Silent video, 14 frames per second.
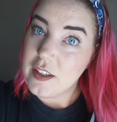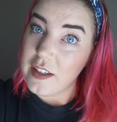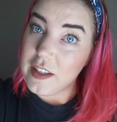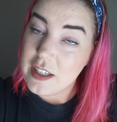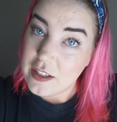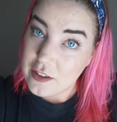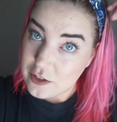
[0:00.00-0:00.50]
I
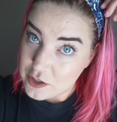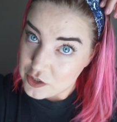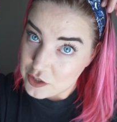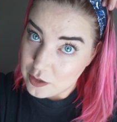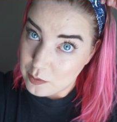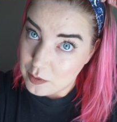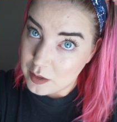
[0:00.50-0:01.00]
think it looks
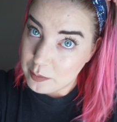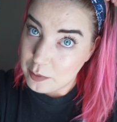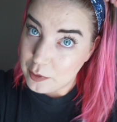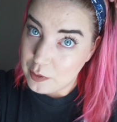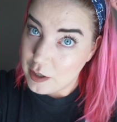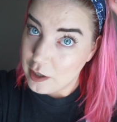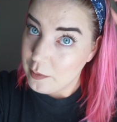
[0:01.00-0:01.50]
good with the
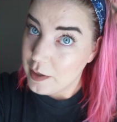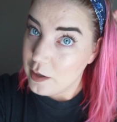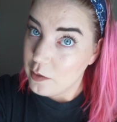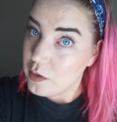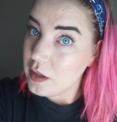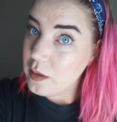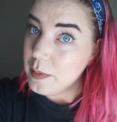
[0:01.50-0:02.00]
blue
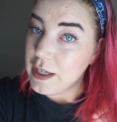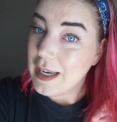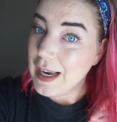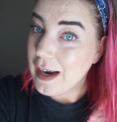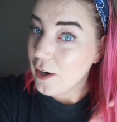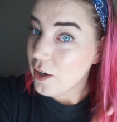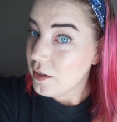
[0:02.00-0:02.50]
hairband with the pink
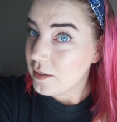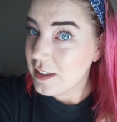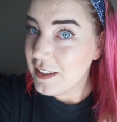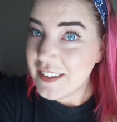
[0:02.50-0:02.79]
hair.